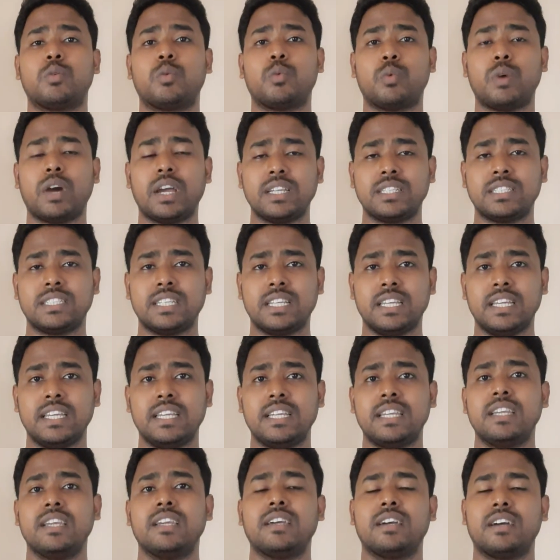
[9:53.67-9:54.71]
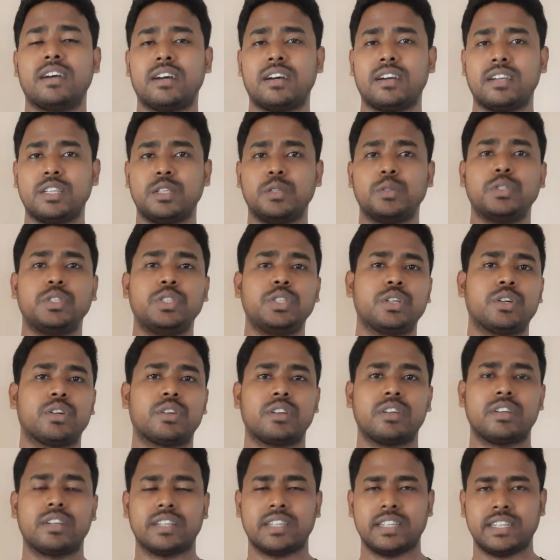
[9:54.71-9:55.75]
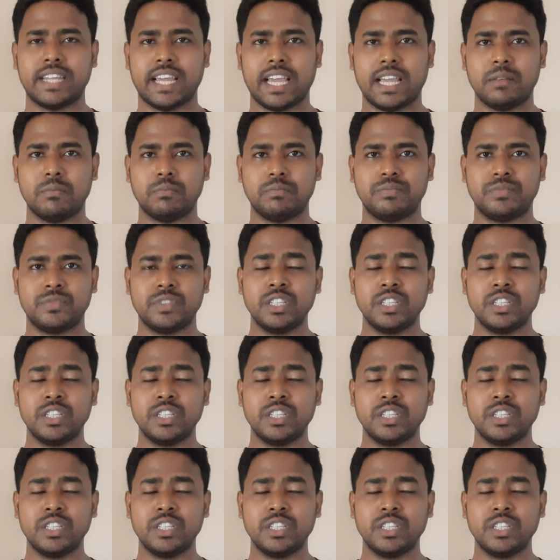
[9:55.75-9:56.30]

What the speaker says: wisely use your time.